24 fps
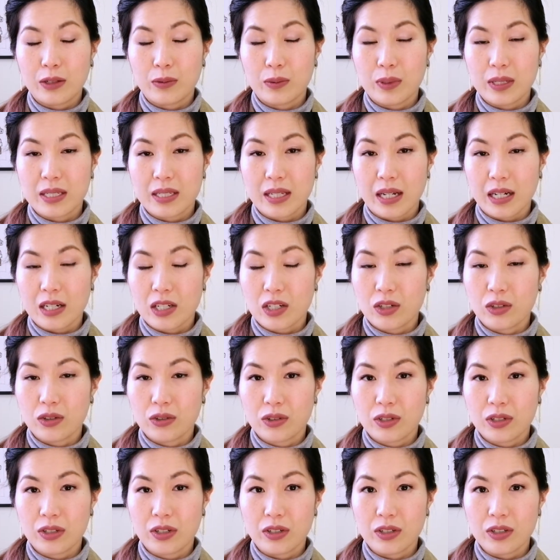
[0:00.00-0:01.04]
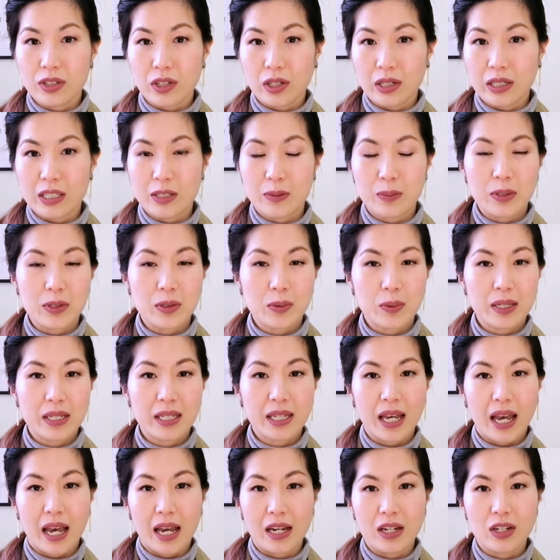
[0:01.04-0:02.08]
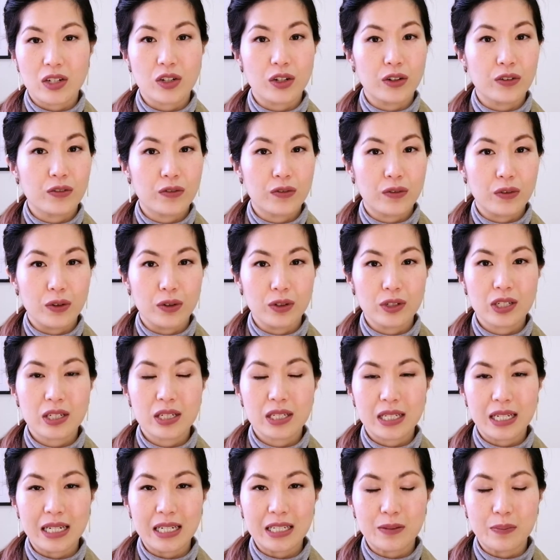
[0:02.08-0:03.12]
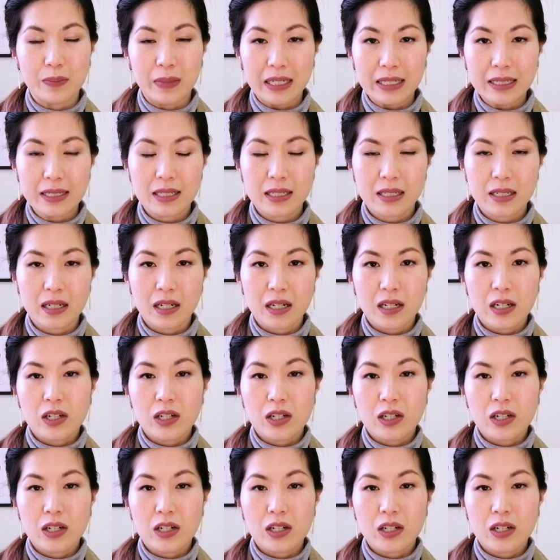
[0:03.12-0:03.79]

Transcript: we start children on solids between the age of 4 to 6 months.